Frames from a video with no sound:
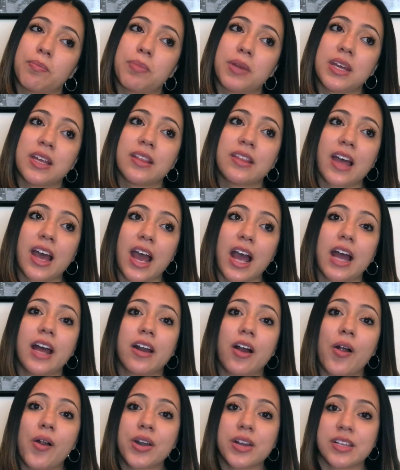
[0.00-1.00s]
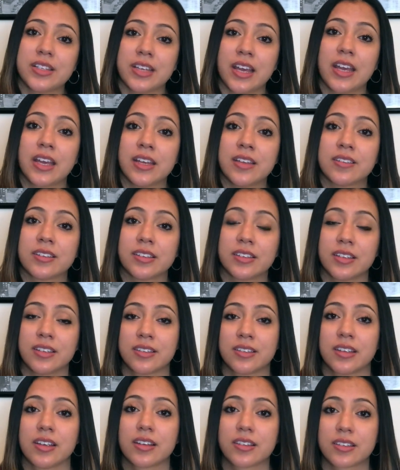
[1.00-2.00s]
Being that I had already taken
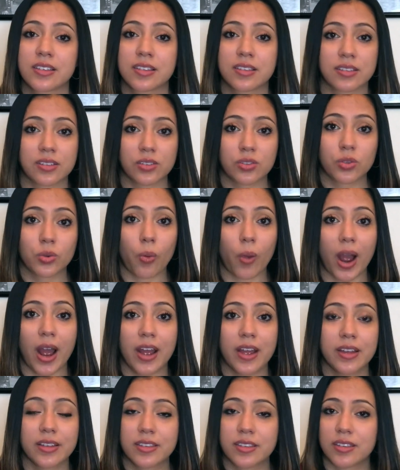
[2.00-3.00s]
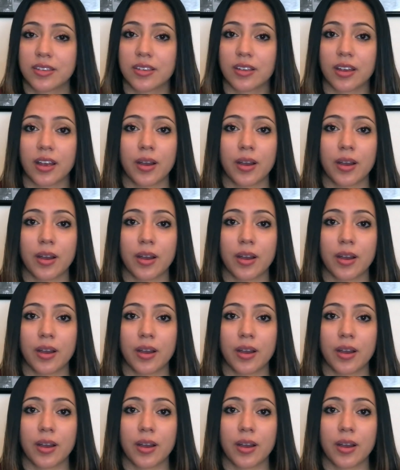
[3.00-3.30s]
statistics twice,